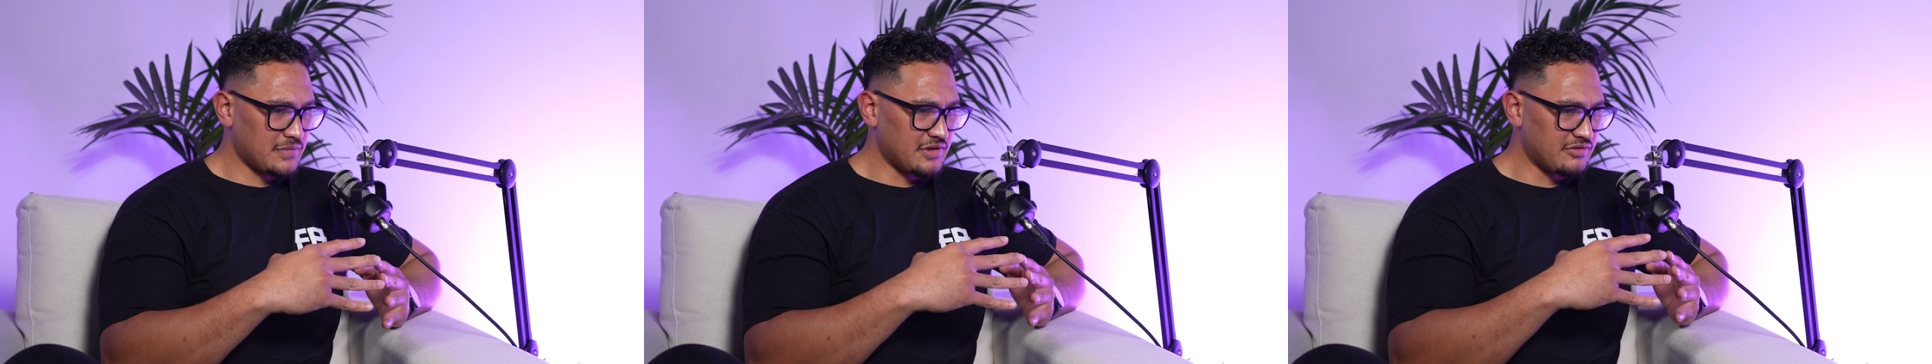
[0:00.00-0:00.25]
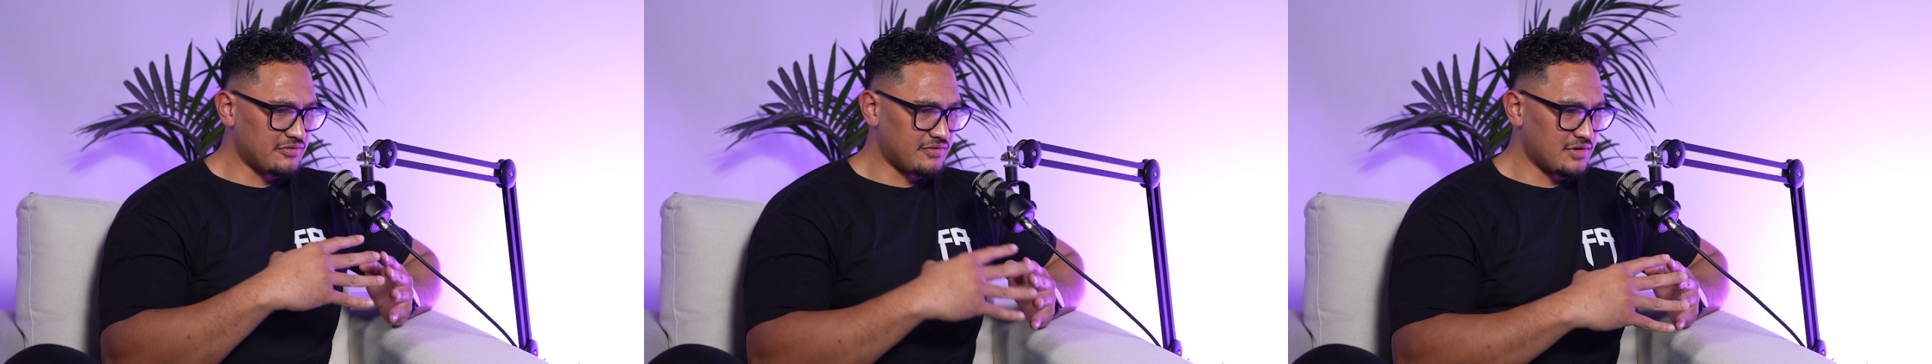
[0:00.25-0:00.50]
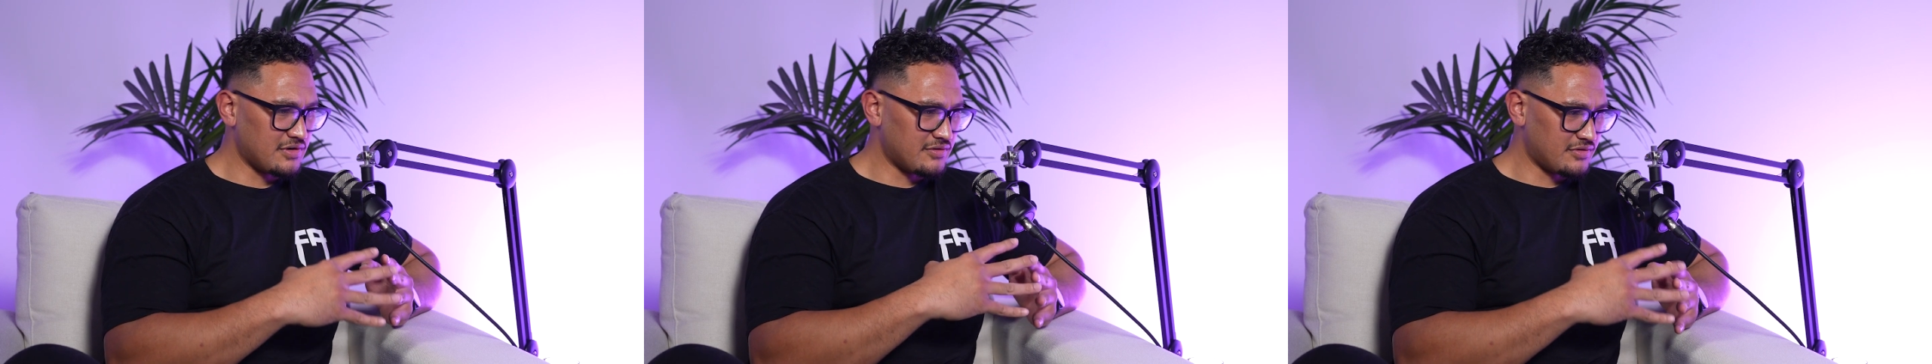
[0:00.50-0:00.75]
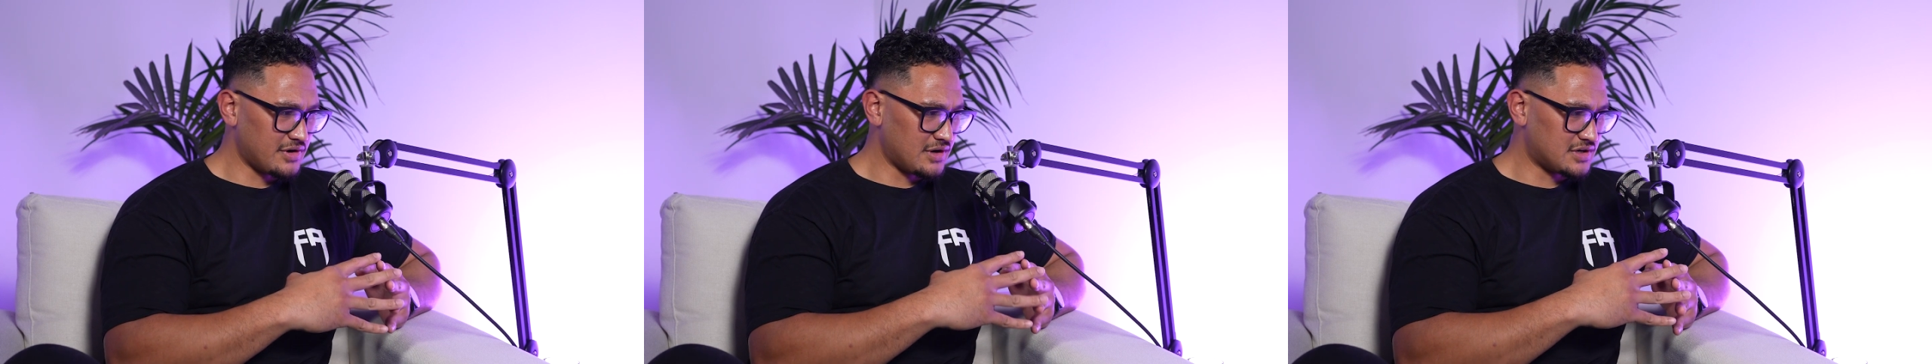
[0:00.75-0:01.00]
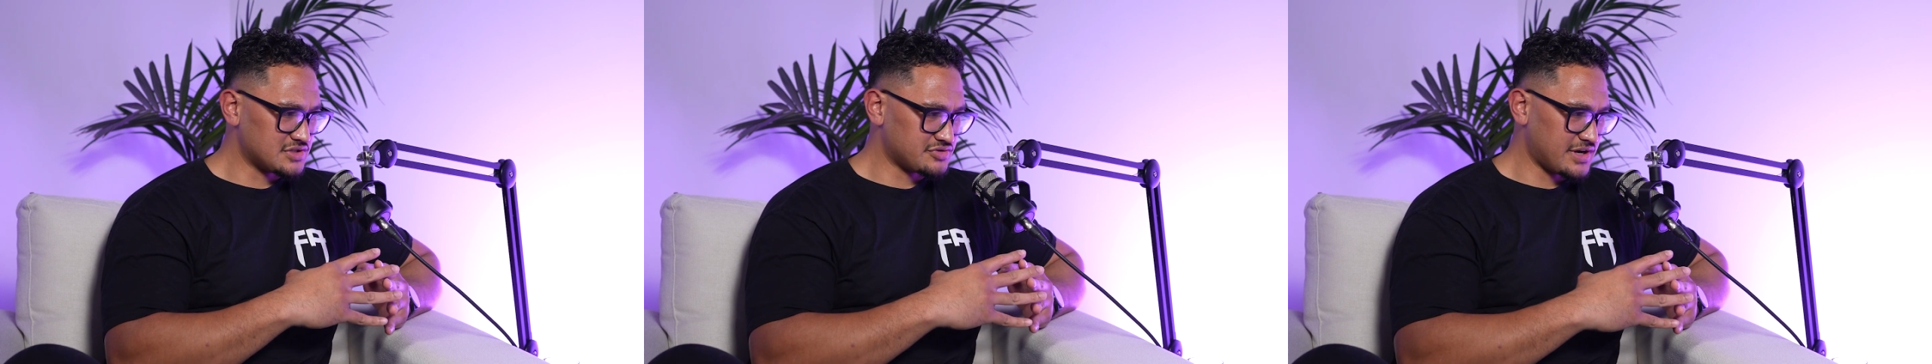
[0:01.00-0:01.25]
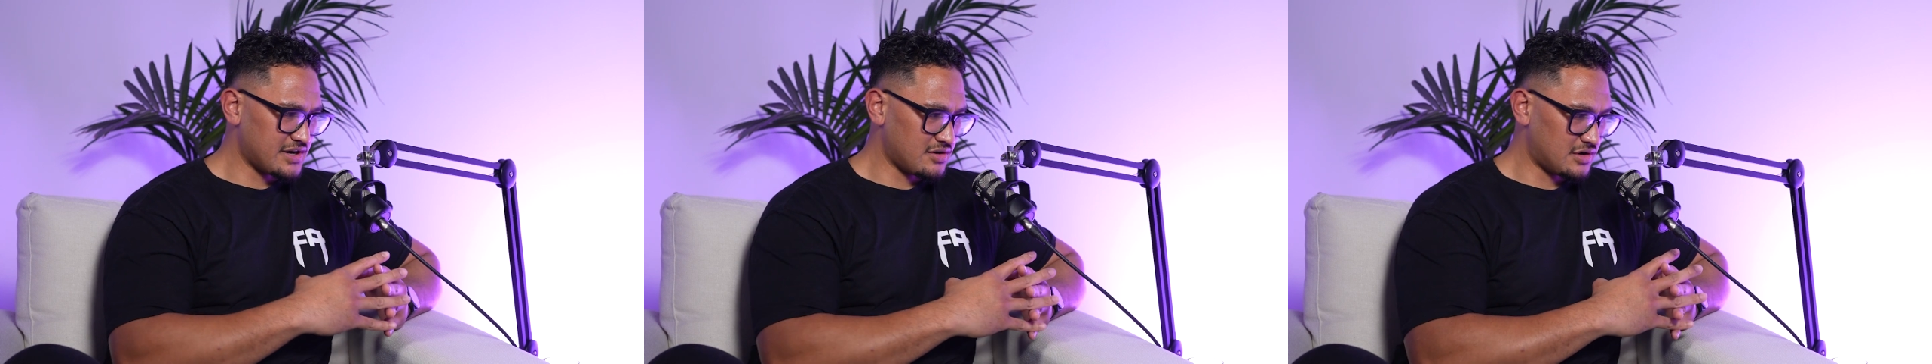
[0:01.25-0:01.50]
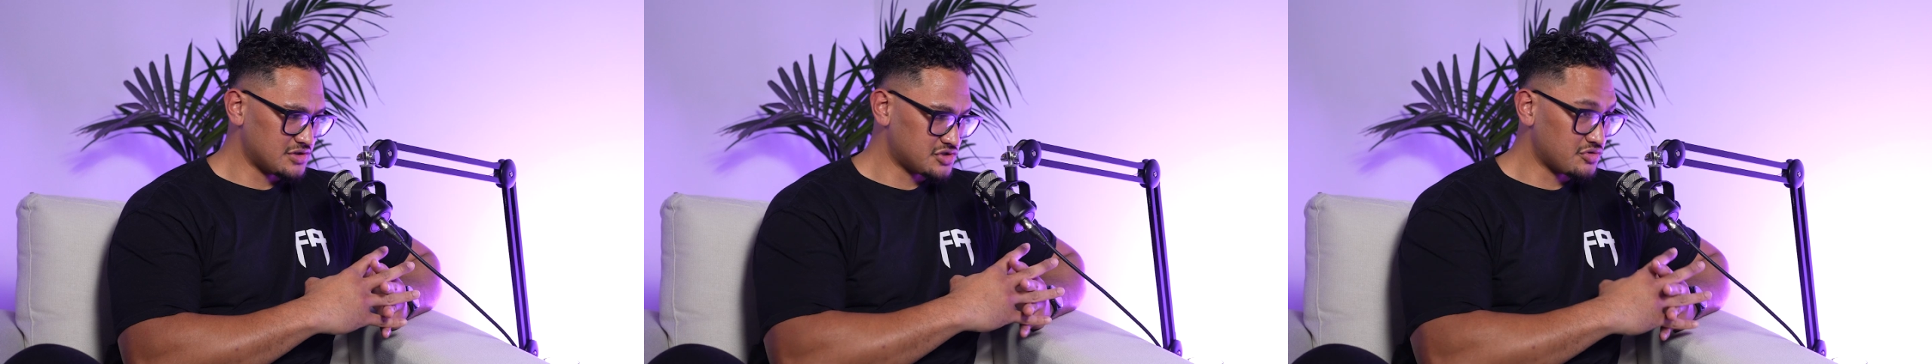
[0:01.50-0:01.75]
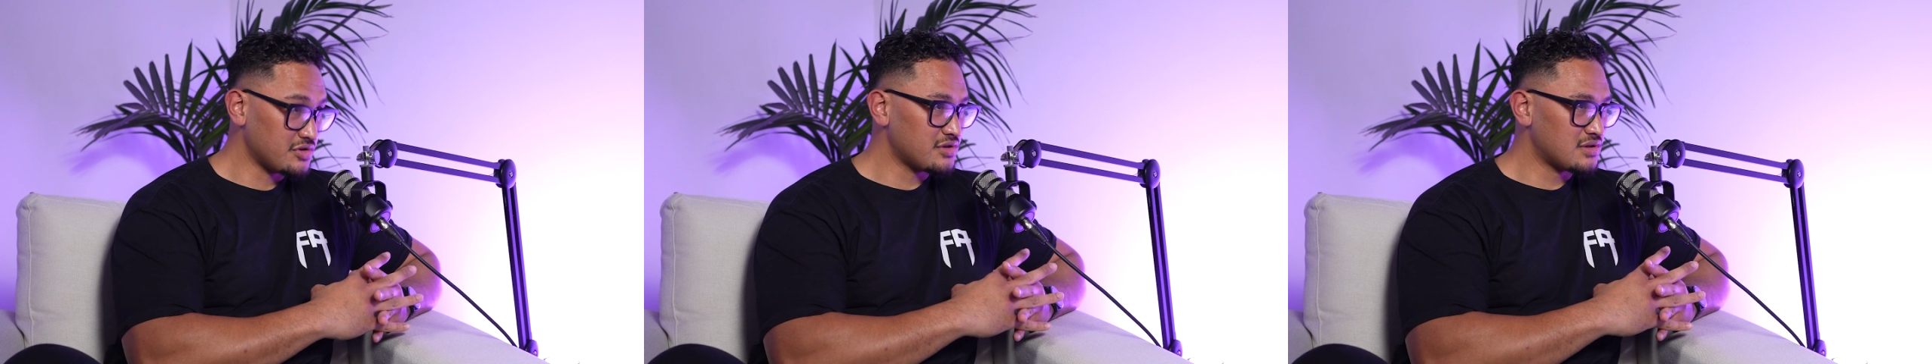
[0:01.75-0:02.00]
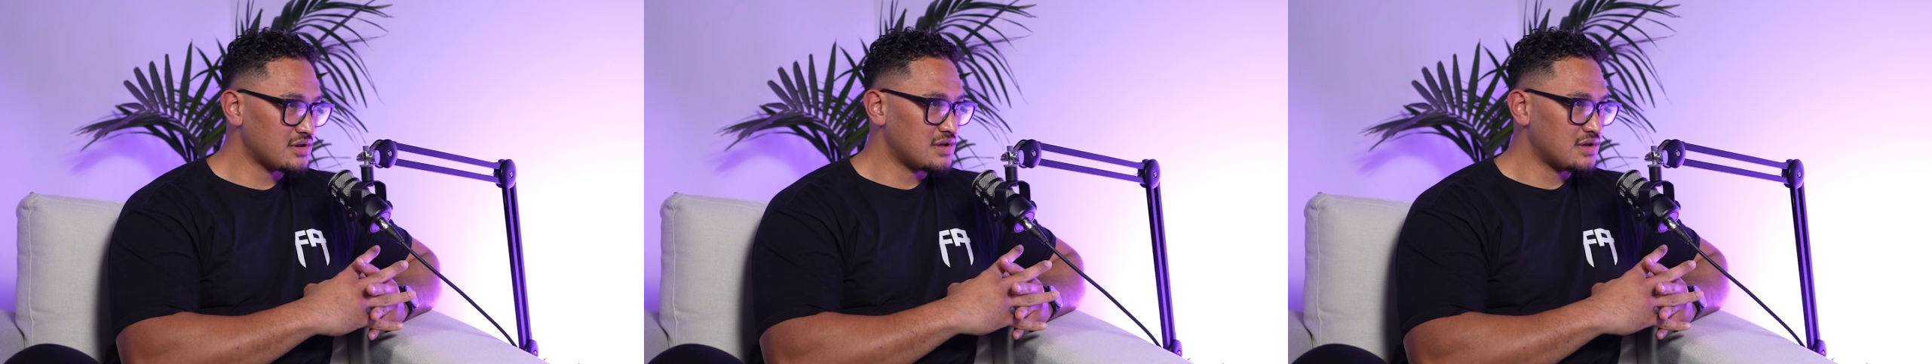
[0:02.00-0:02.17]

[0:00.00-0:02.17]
very concentrated on truth,